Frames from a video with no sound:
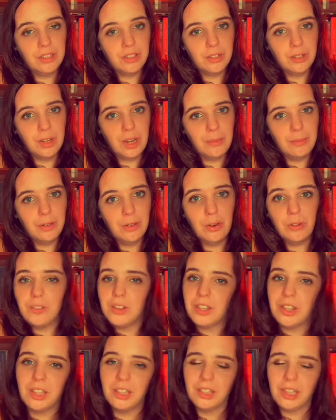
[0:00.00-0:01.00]
So let me know if
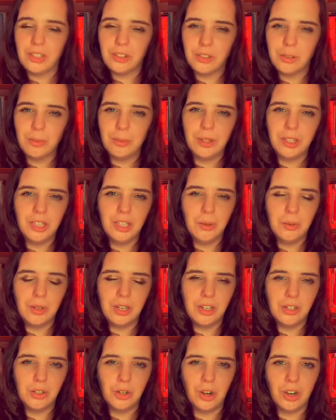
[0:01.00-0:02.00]
you think that's something you would
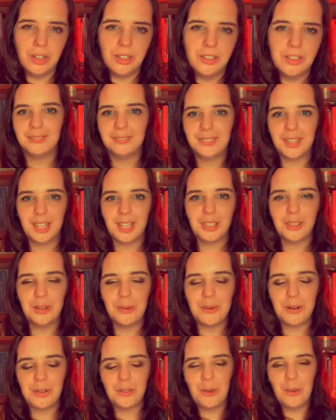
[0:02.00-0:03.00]
enjoy. Thanks
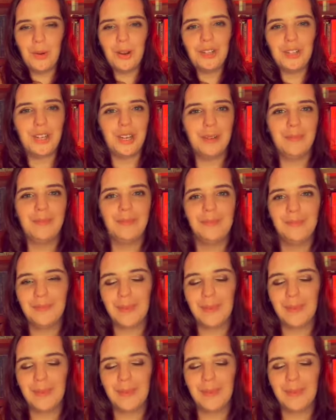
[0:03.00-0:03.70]
so much for watching.